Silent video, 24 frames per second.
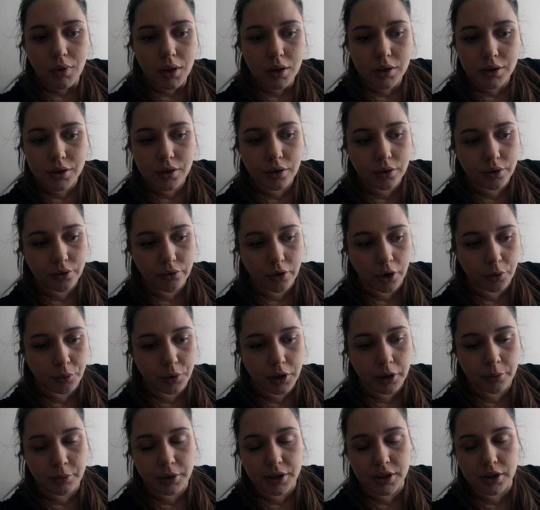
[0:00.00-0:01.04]
There's nothing wrong
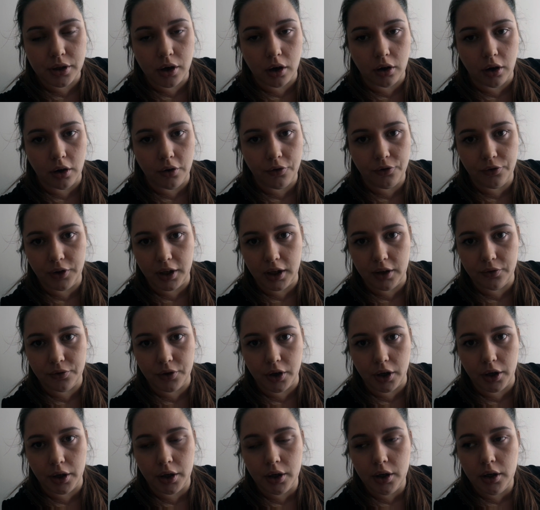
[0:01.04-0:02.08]
with him, he's not got a
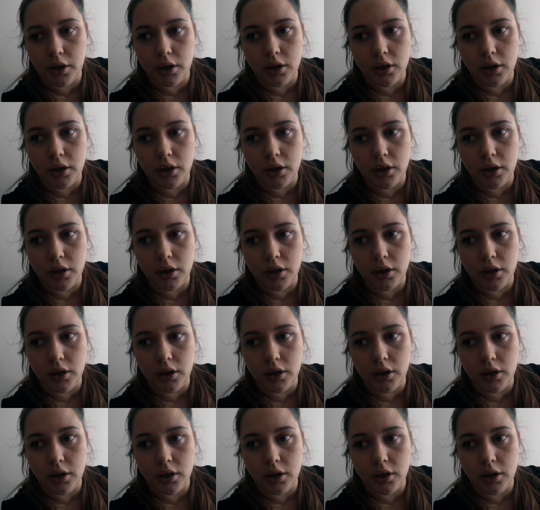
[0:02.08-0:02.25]
fever.